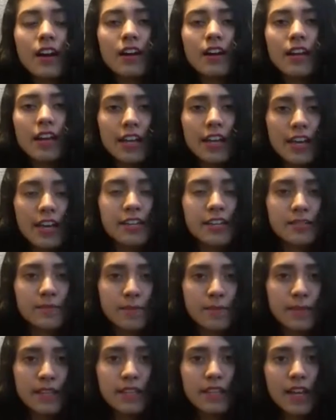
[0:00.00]
are
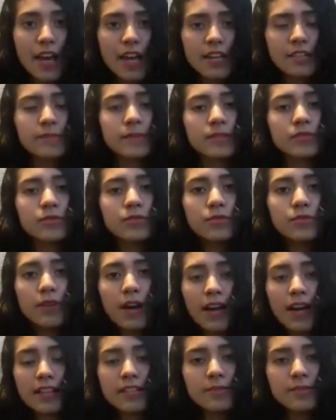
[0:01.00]
sp, sp2,
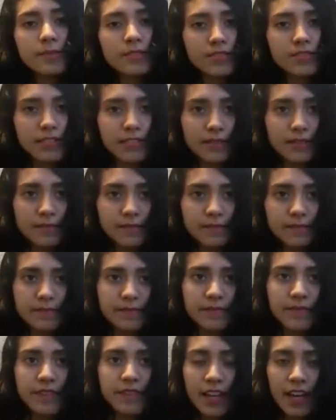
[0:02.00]
and sp3.
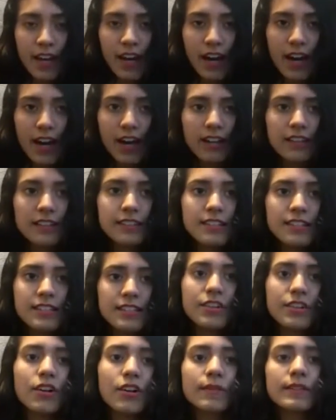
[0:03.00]
All
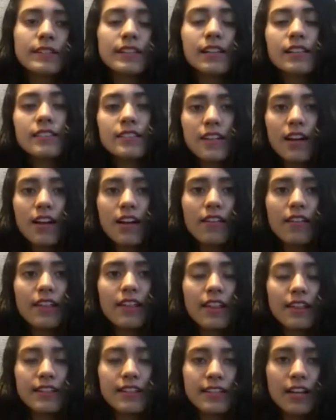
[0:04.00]
these orbitals are
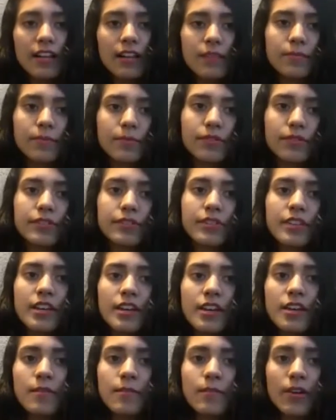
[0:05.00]
identical but
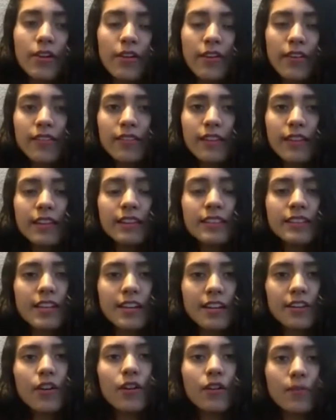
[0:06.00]
vary in
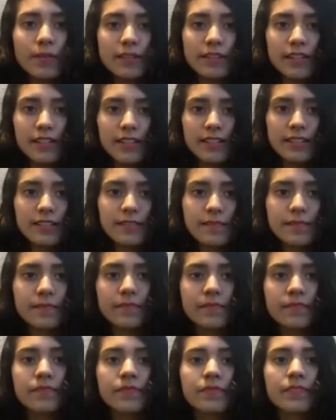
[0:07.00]
their orbitals.
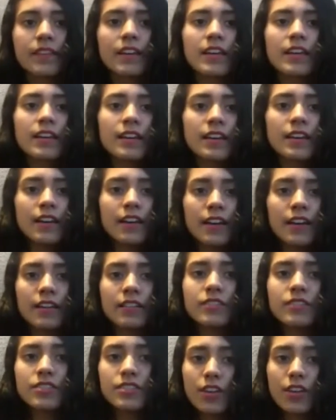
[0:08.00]

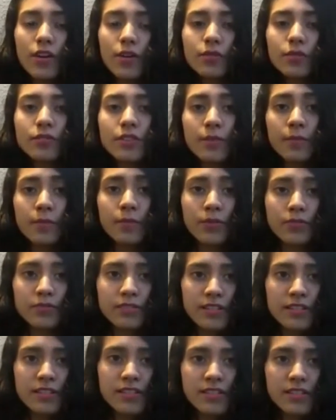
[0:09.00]
And so the
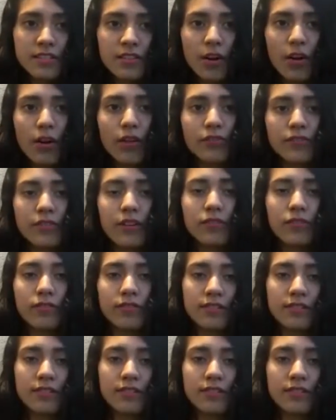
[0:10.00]
importance of